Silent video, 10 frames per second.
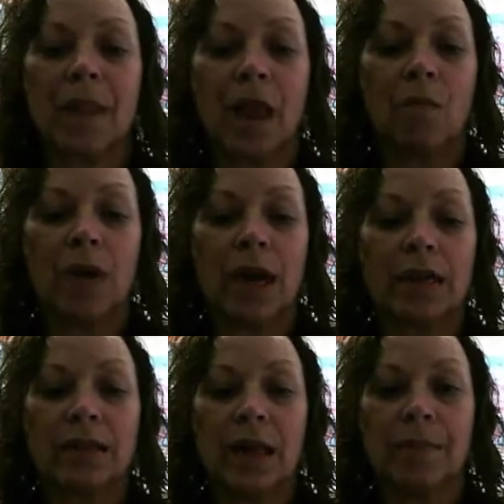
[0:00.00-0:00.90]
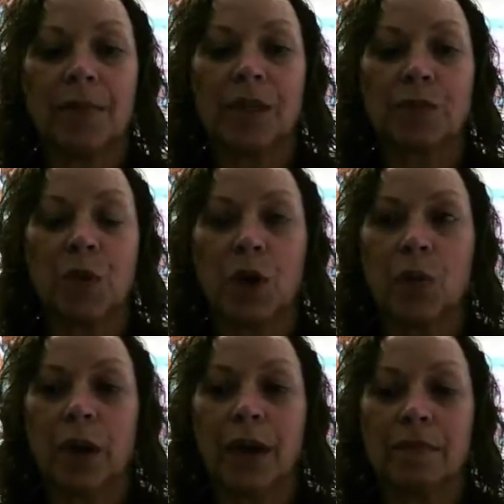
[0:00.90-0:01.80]
And when I set up these
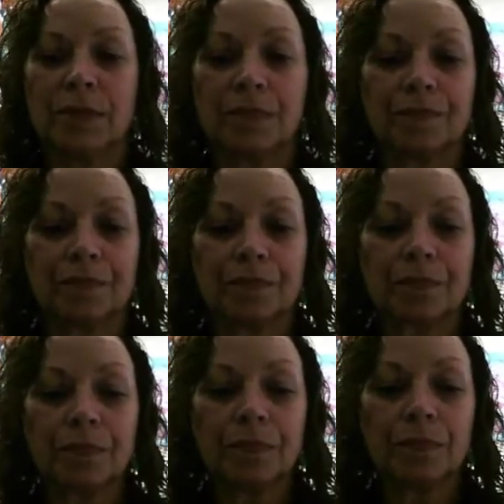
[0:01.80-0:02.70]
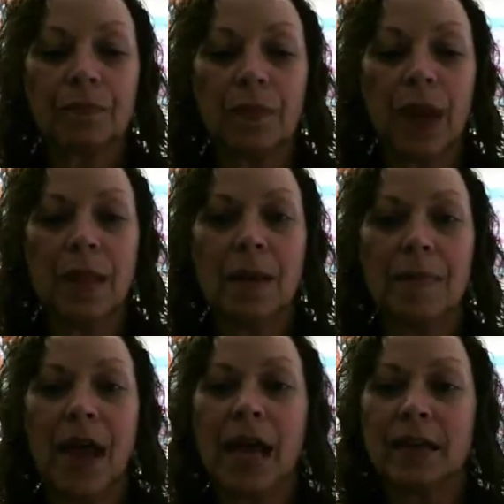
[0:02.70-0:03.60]
programs in the
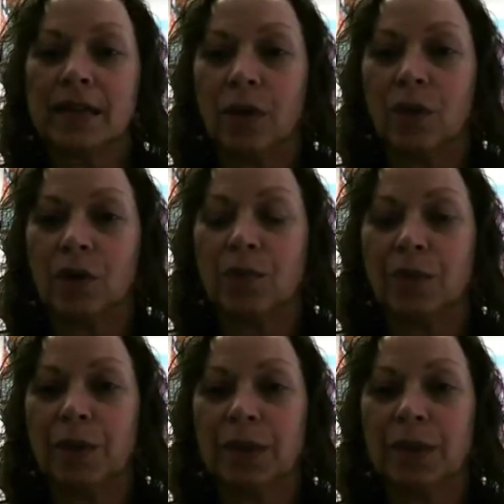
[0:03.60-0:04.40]
past, I worked with